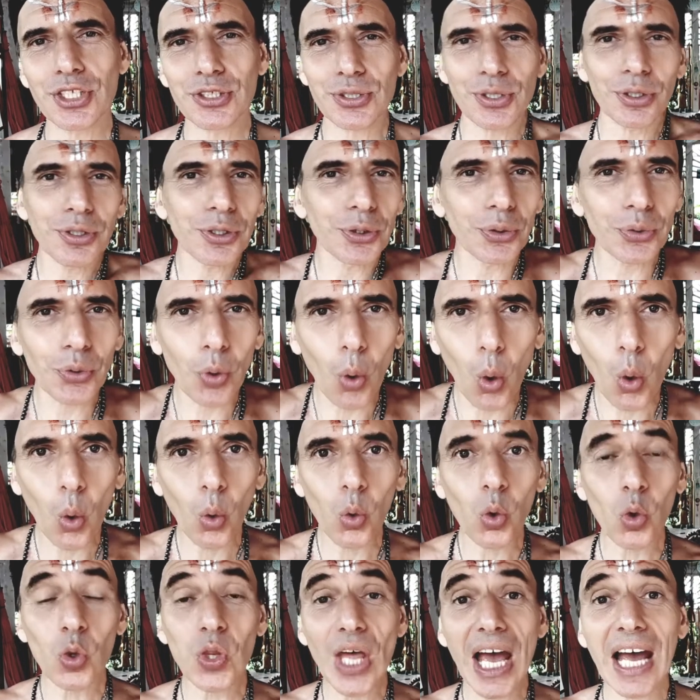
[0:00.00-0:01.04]
You know,
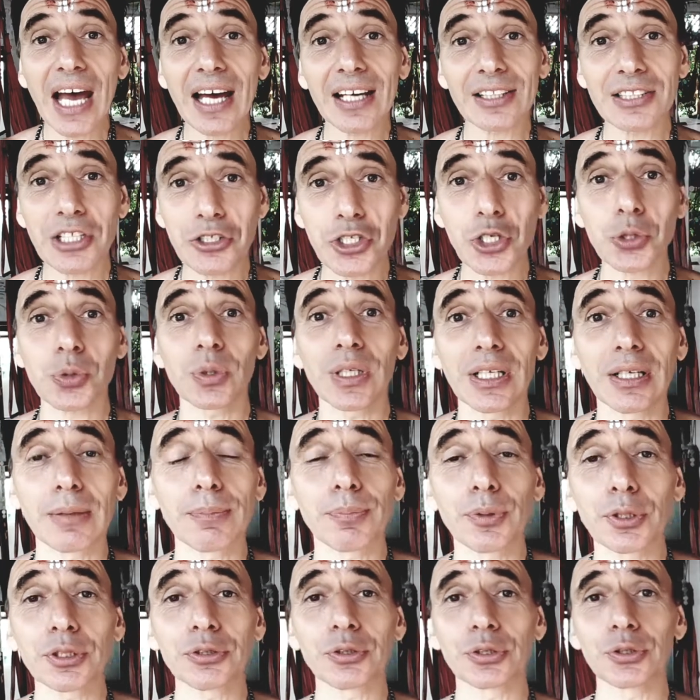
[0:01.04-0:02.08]
all that. It's really
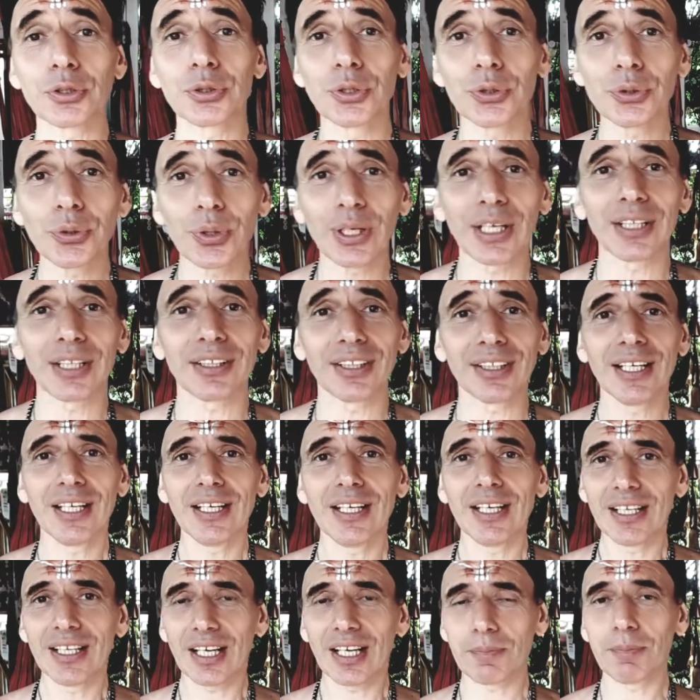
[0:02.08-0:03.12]
important to go and,
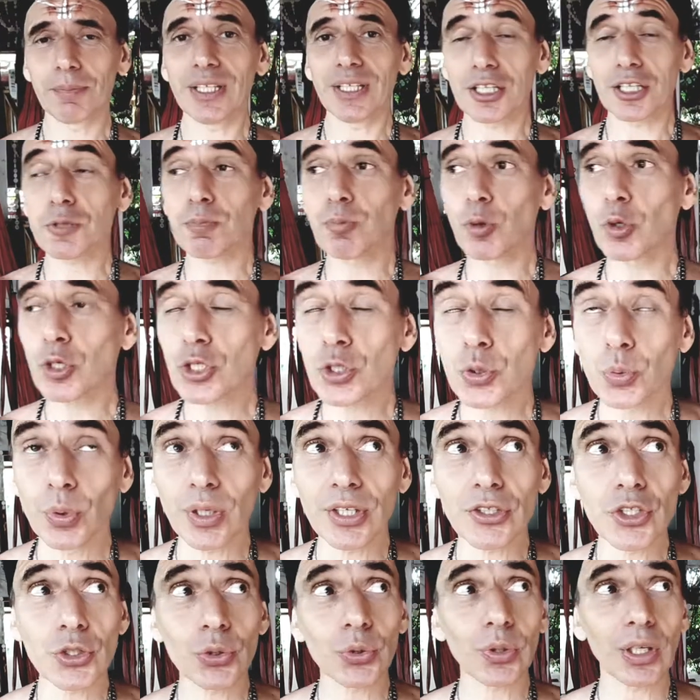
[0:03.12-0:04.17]
and be exposed to it
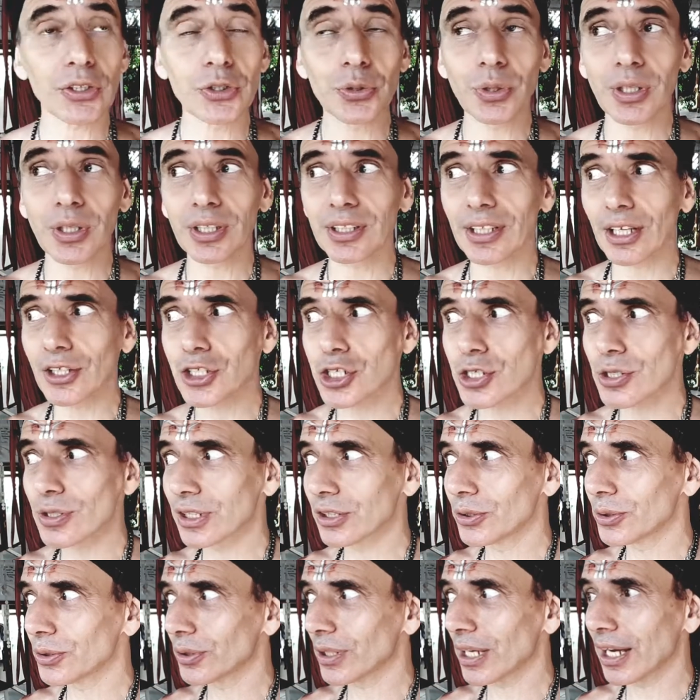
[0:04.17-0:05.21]
so that you can actually
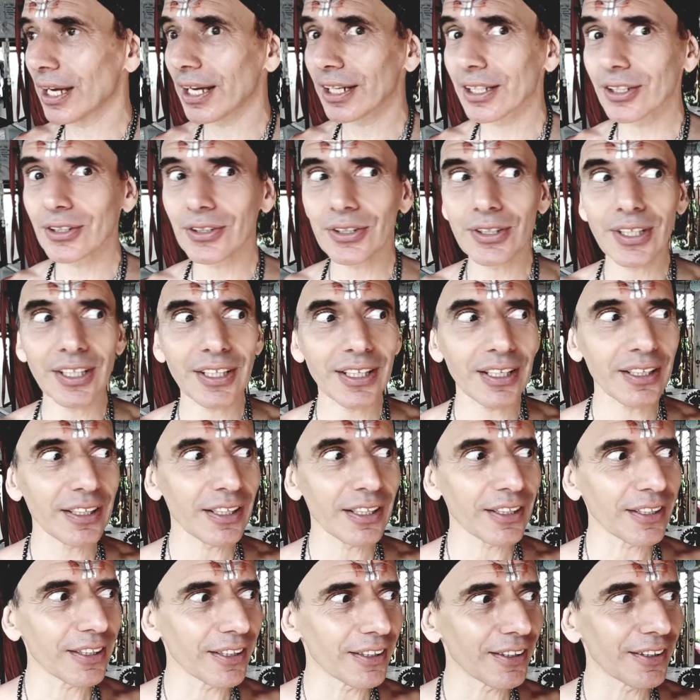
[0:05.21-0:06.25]
go like,
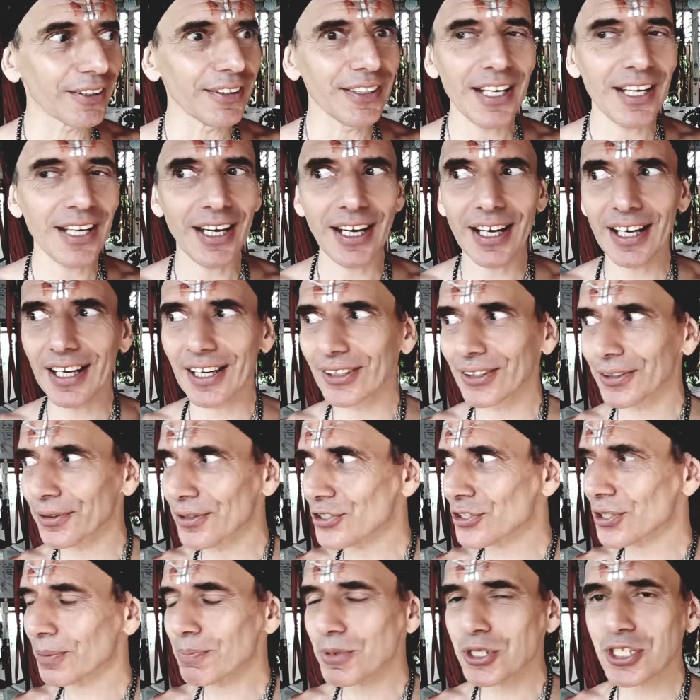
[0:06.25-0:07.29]
okay, yeah, there is
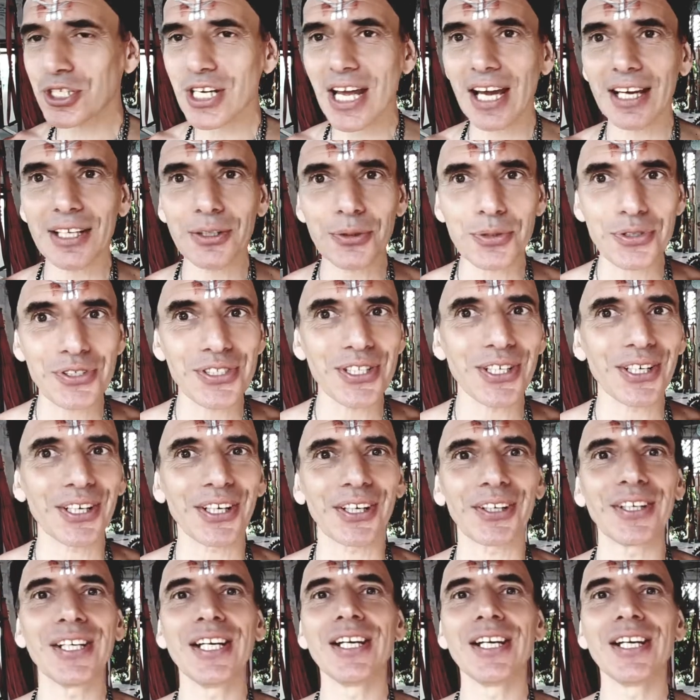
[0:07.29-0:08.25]
some shadows there.